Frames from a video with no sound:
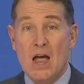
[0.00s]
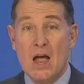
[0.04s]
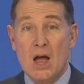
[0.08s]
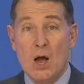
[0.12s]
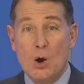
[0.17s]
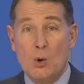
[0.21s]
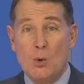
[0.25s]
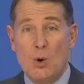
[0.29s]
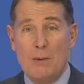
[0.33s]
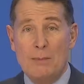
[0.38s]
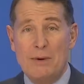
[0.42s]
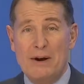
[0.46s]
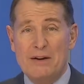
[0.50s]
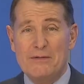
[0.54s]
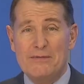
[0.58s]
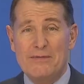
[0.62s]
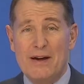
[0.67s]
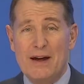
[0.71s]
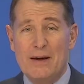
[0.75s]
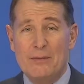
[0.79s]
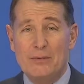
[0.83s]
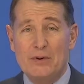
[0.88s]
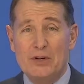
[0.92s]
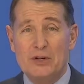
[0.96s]
While many
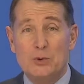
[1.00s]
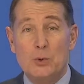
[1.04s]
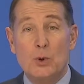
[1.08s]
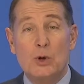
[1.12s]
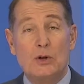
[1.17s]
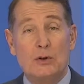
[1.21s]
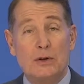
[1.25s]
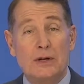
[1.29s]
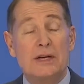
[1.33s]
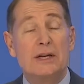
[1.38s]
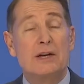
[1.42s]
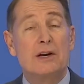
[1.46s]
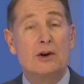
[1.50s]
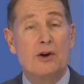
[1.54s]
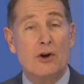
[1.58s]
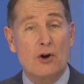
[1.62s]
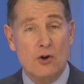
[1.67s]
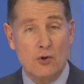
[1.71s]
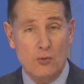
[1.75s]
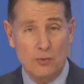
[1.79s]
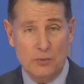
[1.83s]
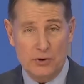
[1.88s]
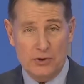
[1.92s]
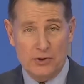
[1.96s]
families will eat at
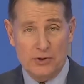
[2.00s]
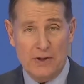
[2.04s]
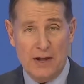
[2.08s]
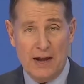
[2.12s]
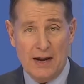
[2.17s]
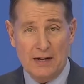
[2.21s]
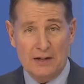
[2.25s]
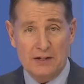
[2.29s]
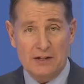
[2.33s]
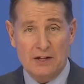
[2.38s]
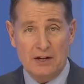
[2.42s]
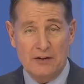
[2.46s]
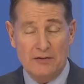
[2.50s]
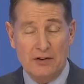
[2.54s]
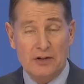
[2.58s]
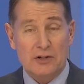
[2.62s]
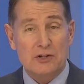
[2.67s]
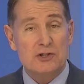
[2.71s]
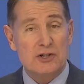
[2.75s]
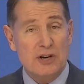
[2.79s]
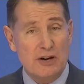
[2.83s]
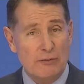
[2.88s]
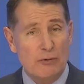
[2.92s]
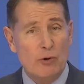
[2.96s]
home this Thanksgiving,
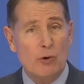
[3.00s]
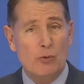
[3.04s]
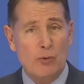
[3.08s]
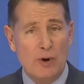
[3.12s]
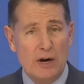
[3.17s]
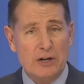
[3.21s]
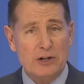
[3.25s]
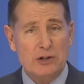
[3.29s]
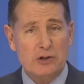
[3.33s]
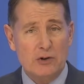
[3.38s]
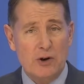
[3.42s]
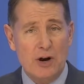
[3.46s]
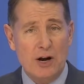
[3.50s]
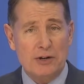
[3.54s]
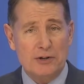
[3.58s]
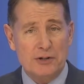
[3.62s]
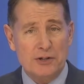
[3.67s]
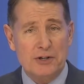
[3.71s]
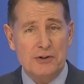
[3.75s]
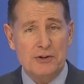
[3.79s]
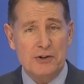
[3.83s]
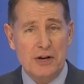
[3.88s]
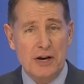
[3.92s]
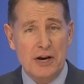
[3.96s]
several restaurants in
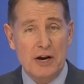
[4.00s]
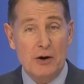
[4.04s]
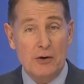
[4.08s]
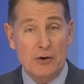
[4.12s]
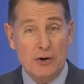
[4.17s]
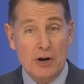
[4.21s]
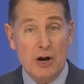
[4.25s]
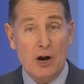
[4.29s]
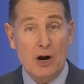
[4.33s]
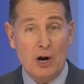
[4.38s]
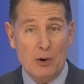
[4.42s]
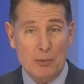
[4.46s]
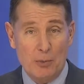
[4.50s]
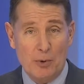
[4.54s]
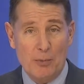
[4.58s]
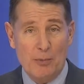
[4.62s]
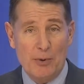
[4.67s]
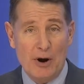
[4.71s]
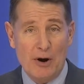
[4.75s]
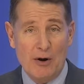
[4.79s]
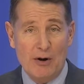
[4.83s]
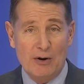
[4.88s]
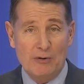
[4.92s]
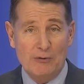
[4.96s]
the area are
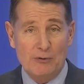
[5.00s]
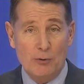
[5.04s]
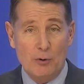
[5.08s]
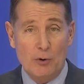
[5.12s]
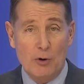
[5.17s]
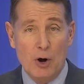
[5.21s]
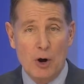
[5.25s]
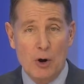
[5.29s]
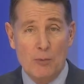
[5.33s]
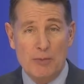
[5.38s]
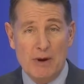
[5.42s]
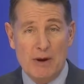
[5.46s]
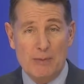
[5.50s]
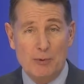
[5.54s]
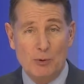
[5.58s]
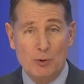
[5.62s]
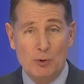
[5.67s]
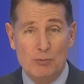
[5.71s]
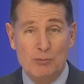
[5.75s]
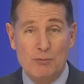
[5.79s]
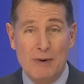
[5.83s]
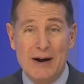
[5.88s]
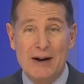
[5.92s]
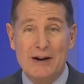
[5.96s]
preparing for people who
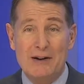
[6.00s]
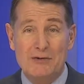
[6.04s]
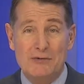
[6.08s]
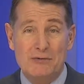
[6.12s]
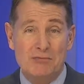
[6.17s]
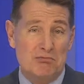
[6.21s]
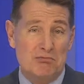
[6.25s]
might have